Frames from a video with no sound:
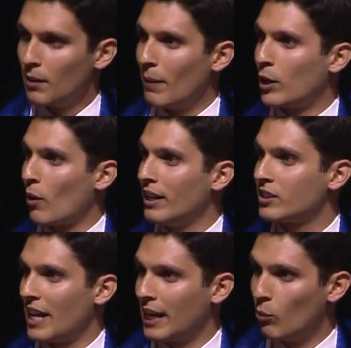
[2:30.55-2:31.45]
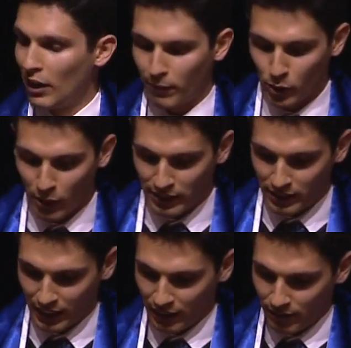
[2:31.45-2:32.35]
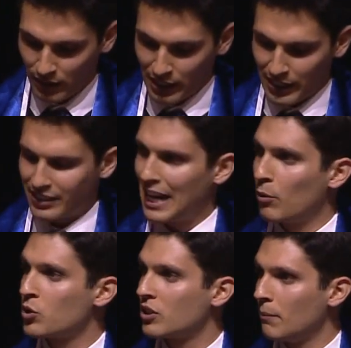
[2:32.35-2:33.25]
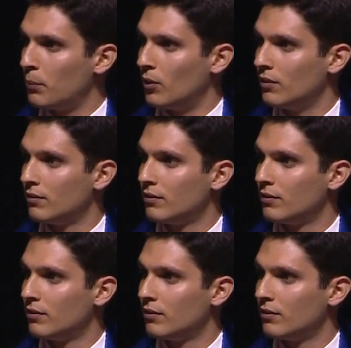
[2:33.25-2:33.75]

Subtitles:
My greatest takeaway from USD sounds simple,